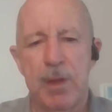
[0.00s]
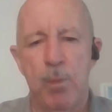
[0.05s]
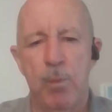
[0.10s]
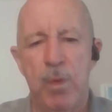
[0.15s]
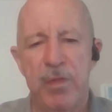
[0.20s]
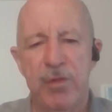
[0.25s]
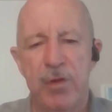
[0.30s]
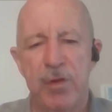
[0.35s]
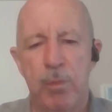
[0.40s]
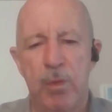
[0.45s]

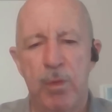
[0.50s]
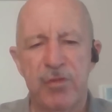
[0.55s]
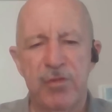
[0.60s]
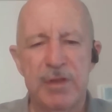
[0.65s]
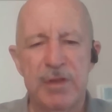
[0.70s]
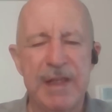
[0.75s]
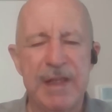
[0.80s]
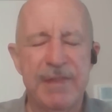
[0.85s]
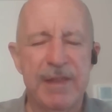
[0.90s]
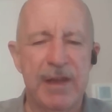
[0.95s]
when there was a
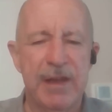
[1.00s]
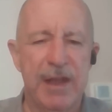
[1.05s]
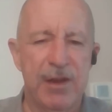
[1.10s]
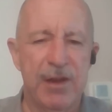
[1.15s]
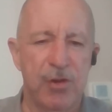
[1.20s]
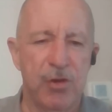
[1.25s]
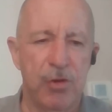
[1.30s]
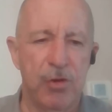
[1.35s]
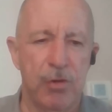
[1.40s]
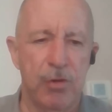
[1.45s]
leak that had
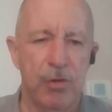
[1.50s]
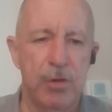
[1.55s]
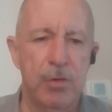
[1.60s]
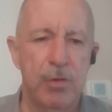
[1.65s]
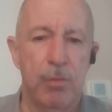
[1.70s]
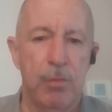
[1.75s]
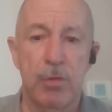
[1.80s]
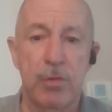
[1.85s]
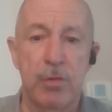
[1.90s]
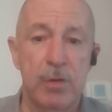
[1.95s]
occurred
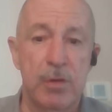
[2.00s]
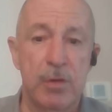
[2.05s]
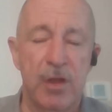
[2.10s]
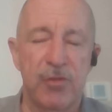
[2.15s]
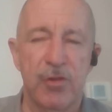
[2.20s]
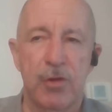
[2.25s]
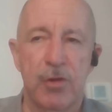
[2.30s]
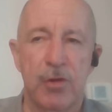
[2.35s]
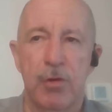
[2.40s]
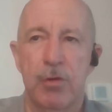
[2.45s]
or
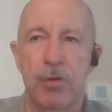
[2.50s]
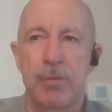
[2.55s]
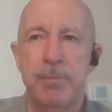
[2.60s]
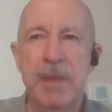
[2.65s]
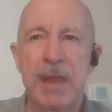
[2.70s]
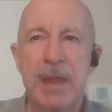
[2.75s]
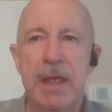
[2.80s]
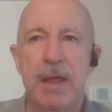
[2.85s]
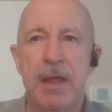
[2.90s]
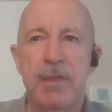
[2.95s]
does occur,
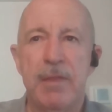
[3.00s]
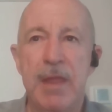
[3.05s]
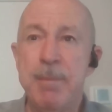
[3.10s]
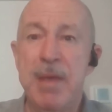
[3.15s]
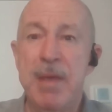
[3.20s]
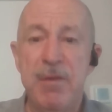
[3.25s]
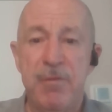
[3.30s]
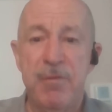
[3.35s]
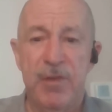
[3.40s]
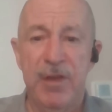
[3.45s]
they
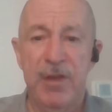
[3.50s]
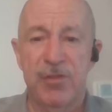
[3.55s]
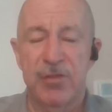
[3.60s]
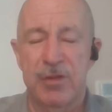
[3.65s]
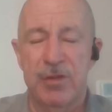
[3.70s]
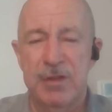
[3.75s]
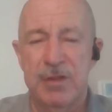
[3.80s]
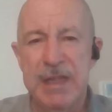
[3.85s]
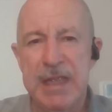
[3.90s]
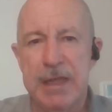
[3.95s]
may fix
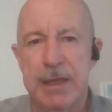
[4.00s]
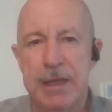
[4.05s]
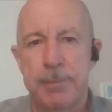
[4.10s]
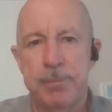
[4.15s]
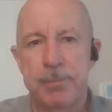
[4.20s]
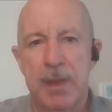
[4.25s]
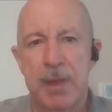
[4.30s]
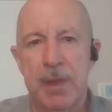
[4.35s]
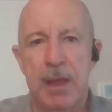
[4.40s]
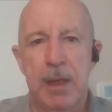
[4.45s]
the leak.
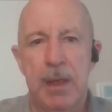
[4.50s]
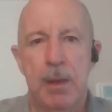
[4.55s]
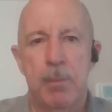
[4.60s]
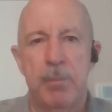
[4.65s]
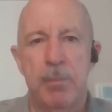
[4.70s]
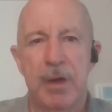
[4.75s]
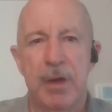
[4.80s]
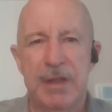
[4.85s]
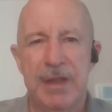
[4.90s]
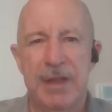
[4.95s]

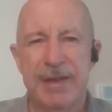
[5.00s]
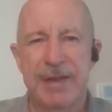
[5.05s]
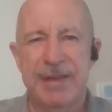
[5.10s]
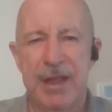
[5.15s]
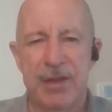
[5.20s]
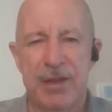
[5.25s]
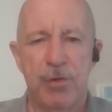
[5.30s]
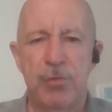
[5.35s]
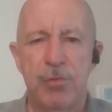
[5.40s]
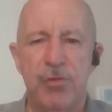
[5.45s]
But a lot of
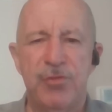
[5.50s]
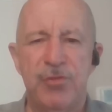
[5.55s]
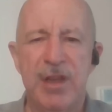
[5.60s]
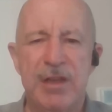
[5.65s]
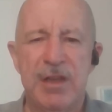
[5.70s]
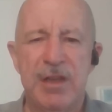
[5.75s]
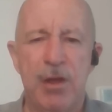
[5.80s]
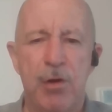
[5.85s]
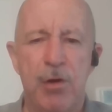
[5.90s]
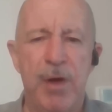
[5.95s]
times owners
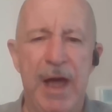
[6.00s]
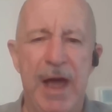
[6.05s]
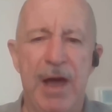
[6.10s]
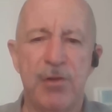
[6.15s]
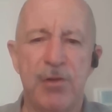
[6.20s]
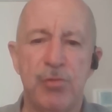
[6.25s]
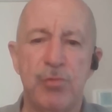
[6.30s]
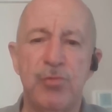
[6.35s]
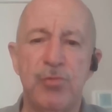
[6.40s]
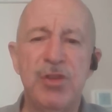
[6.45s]
didn't know
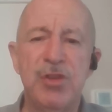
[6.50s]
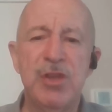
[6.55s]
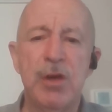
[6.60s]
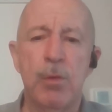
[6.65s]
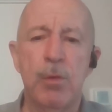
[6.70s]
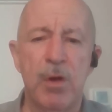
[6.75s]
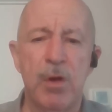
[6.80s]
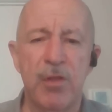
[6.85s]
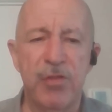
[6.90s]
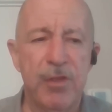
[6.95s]
how to
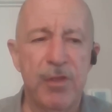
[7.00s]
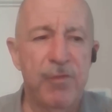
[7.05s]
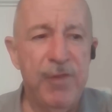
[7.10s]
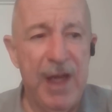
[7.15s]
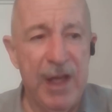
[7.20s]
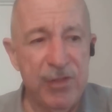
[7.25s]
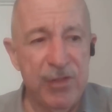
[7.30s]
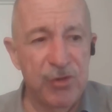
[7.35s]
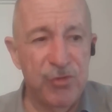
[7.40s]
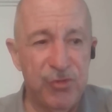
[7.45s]
deal with the
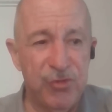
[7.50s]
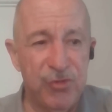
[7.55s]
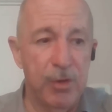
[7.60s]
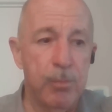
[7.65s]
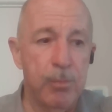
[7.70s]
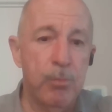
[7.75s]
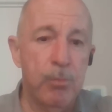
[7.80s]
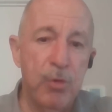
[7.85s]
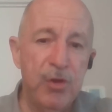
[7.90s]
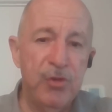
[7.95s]
fact there's
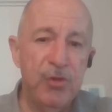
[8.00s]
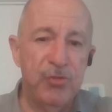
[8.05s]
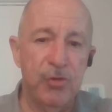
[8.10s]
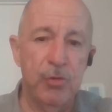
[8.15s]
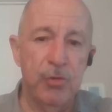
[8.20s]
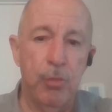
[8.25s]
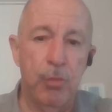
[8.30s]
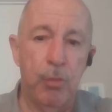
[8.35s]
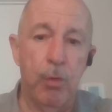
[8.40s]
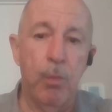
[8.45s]
still
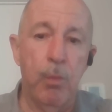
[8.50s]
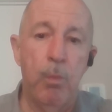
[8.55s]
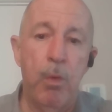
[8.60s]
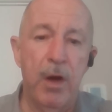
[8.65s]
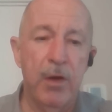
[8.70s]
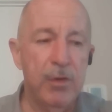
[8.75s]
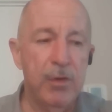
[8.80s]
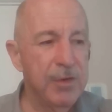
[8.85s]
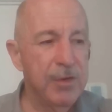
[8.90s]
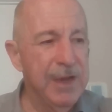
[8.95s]
moisture or
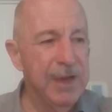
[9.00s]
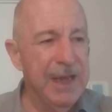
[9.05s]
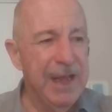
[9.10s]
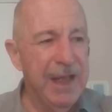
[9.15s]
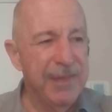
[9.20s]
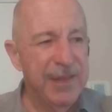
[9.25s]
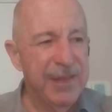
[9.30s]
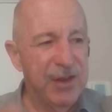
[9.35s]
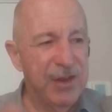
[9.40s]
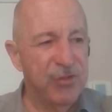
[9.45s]
water
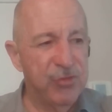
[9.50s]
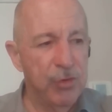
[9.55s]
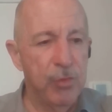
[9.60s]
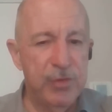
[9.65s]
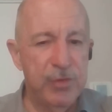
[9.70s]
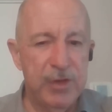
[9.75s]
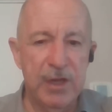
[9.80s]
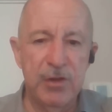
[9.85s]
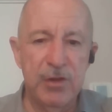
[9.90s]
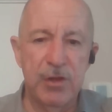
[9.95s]
that is
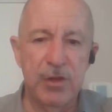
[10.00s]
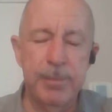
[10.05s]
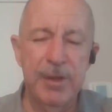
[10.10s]
soaked into the